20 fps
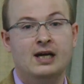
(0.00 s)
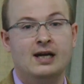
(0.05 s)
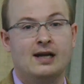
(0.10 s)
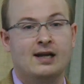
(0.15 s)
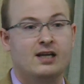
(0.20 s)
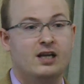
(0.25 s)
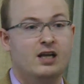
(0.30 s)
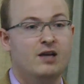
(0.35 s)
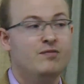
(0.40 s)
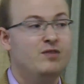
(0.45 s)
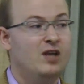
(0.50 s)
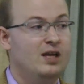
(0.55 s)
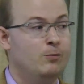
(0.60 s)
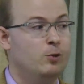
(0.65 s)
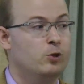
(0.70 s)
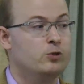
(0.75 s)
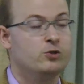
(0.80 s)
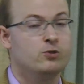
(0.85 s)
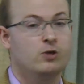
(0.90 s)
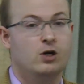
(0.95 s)
Like if they
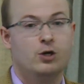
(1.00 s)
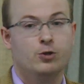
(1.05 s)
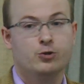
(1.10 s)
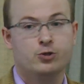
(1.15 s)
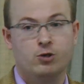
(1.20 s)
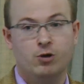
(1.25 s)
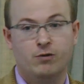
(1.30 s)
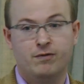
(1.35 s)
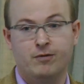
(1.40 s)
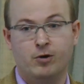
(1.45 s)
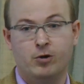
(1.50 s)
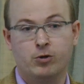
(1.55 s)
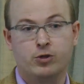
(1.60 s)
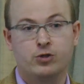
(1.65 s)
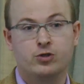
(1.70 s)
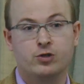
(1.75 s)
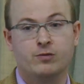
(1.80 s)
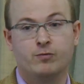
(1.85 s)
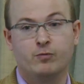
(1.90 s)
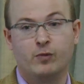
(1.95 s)
want to also
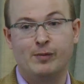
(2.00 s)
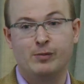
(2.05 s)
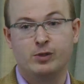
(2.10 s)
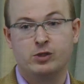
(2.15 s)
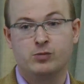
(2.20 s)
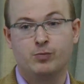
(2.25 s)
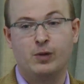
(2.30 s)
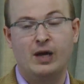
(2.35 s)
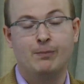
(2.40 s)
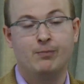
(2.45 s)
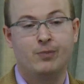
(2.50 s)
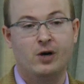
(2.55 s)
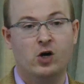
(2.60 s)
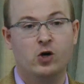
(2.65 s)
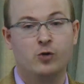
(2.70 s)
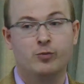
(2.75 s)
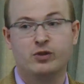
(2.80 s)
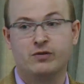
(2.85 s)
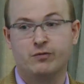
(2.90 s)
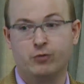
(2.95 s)
focus on women's
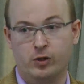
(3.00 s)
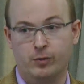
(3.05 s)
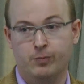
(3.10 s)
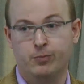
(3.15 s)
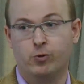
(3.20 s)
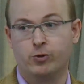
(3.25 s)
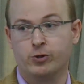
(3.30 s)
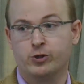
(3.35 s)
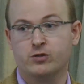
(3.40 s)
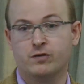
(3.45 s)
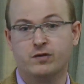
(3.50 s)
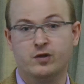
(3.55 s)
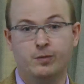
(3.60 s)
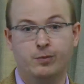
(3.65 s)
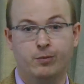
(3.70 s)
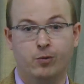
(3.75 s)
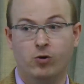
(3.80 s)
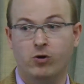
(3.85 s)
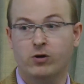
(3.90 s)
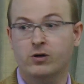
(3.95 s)
empowerment for the poorest of the
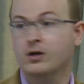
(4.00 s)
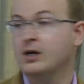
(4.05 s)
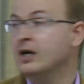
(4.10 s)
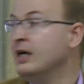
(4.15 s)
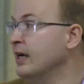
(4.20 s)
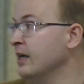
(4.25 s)
poor,